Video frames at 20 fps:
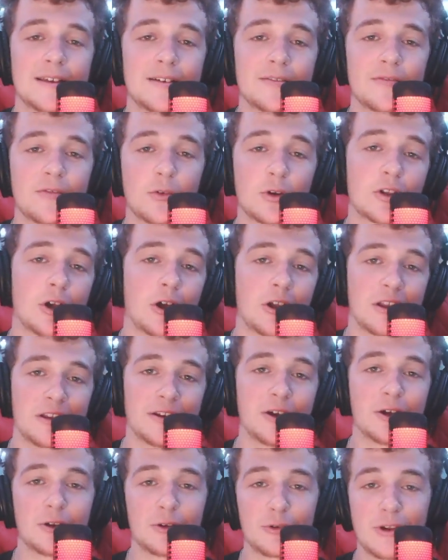for talking
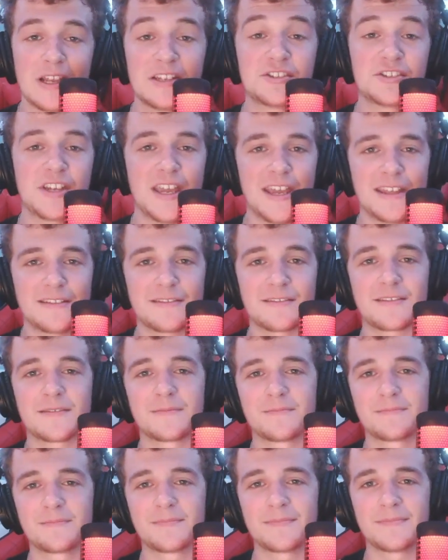to underage kids.
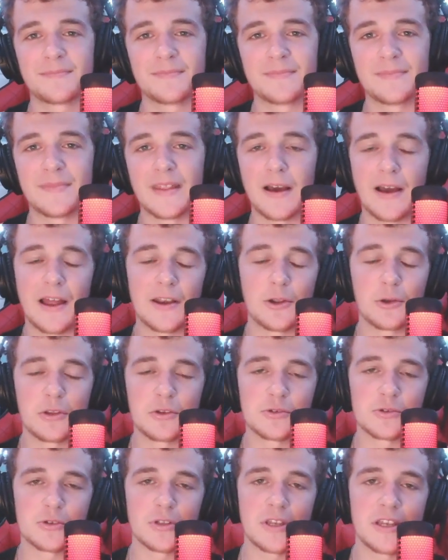Now, I don't
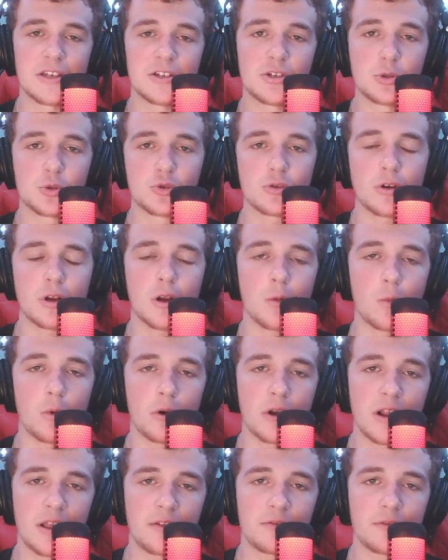usually issue trigger
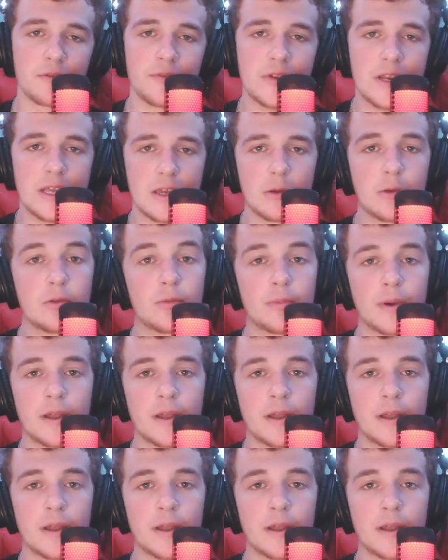warnings for videos,